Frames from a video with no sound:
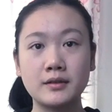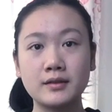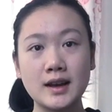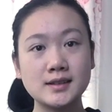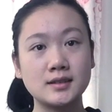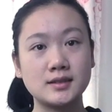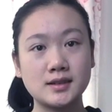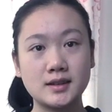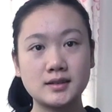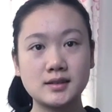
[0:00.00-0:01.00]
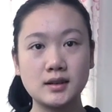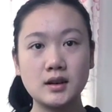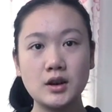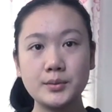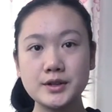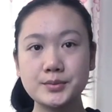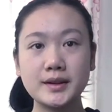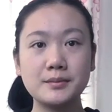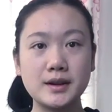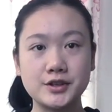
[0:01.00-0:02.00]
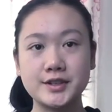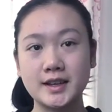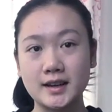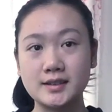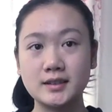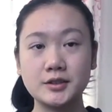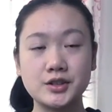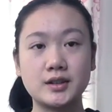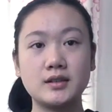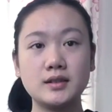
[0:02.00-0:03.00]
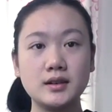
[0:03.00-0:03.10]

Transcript: of classical states, which we can measure to get a solution.